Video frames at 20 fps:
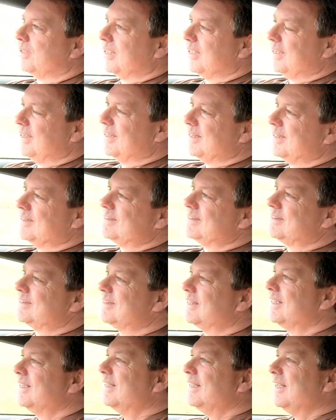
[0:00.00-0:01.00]
is
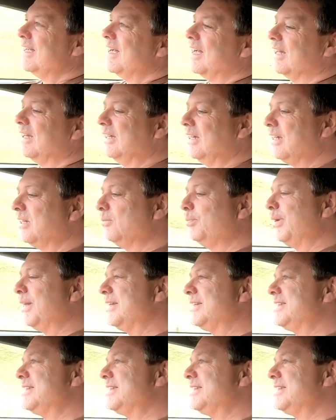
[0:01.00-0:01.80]
a little bit